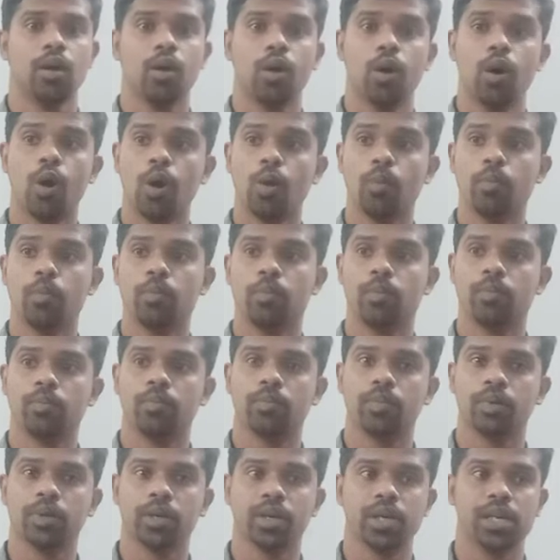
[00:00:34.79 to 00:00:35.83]

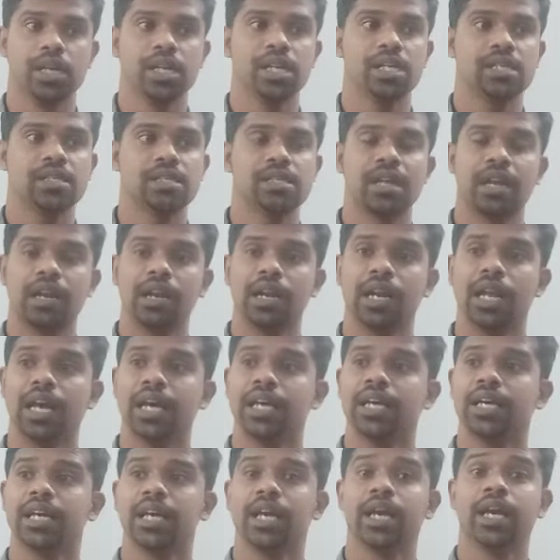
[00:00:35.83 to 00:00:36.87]
hope is
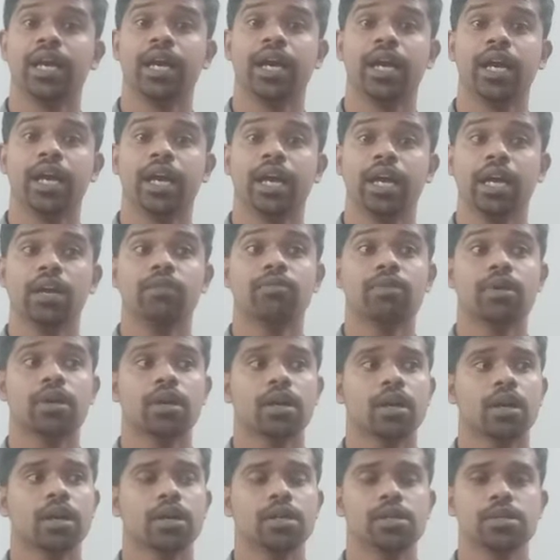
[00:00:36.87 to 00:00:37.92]
like a
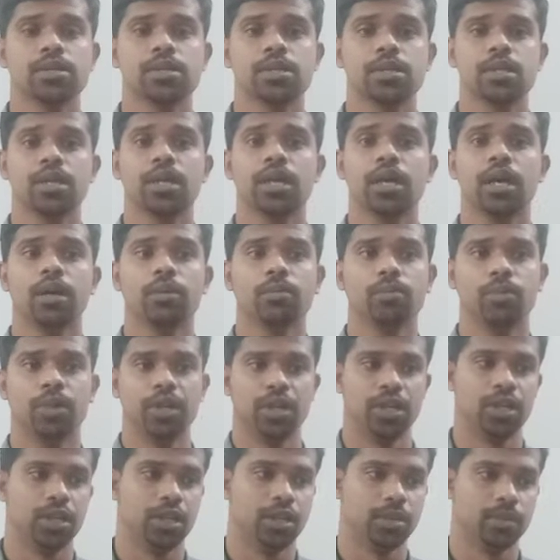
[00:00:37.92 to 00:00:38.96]
ever singing
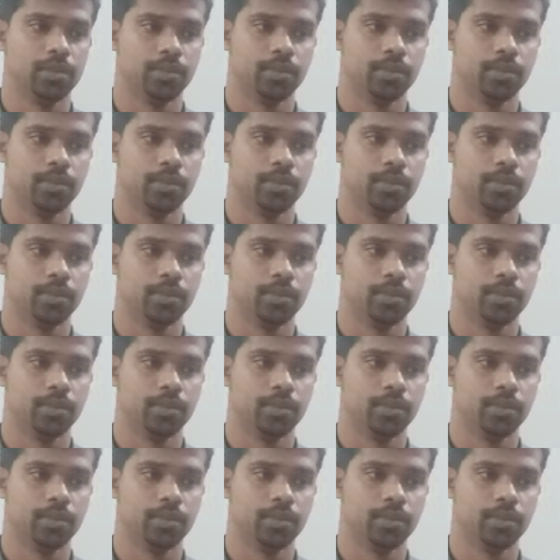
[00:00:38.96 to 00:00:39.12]
bird.